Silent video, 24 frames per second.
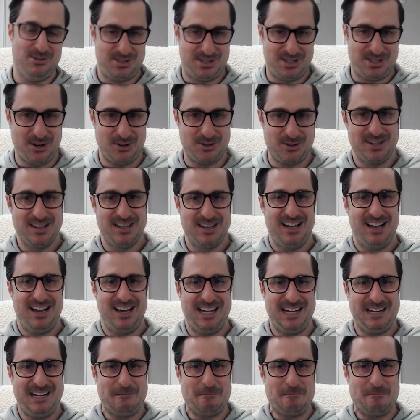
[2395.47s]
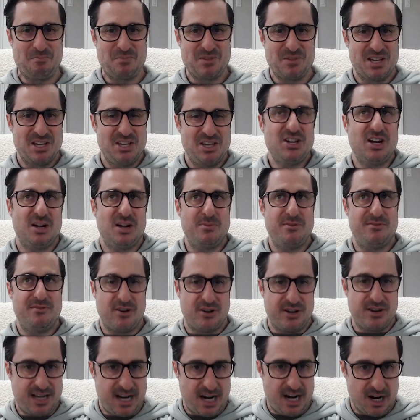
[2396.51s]
So you got to be
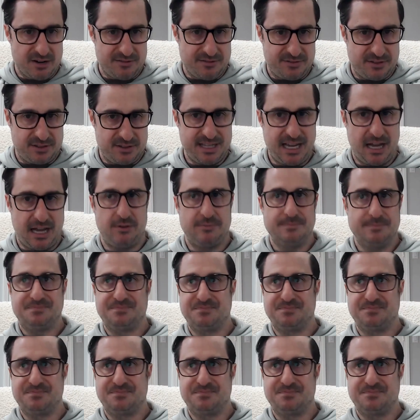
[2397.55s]
very careful. Now,